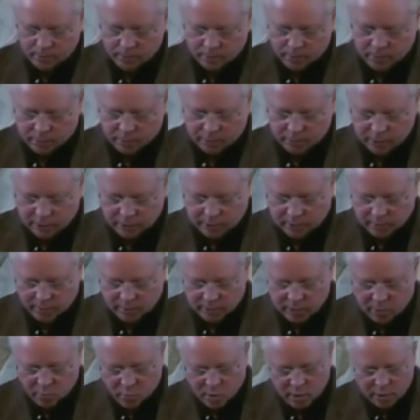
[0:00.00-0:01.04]
the systems
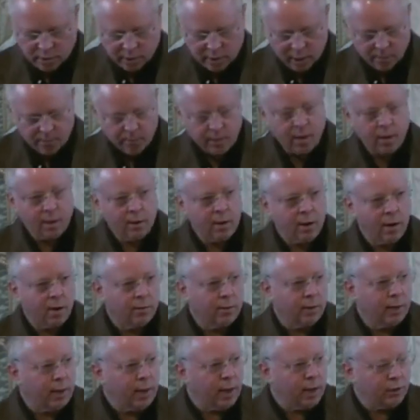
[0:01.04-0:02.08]
that once kept our
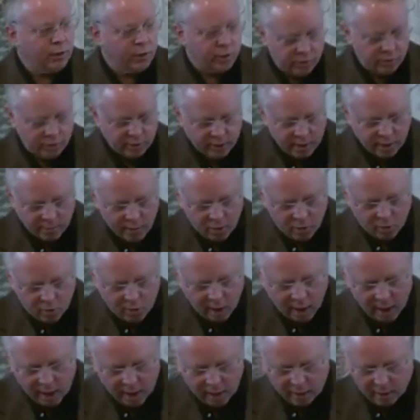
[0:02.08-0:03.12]
congregations
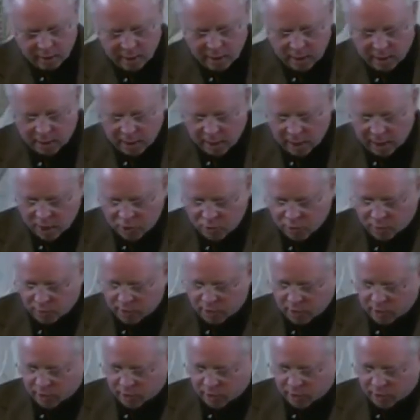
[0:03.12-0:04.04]
democratically engaged with the